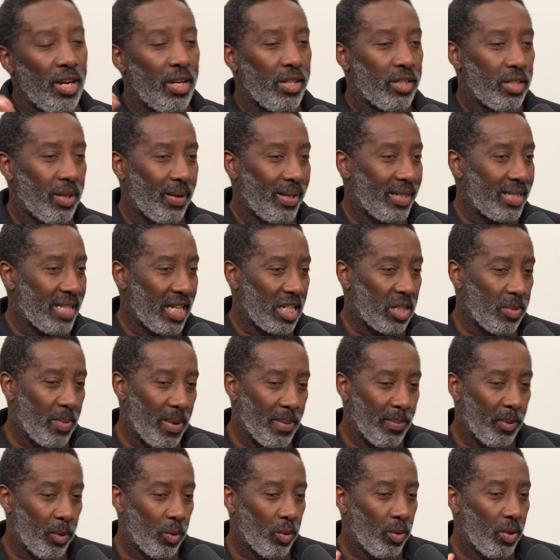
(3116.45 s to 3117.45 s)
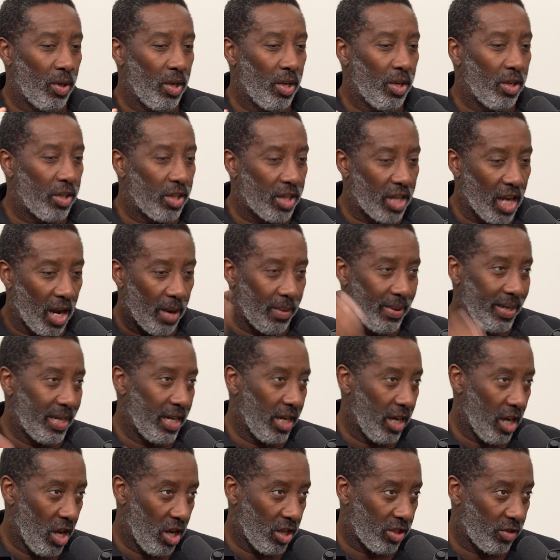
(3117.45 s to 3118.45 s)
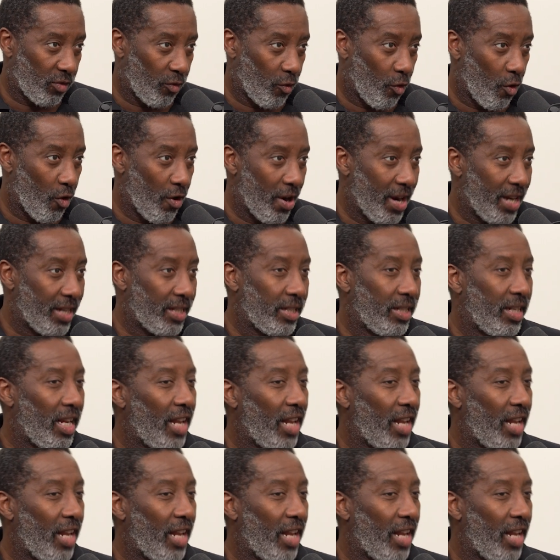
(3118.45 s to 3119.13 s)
So I'd say to people, go in and ask for it.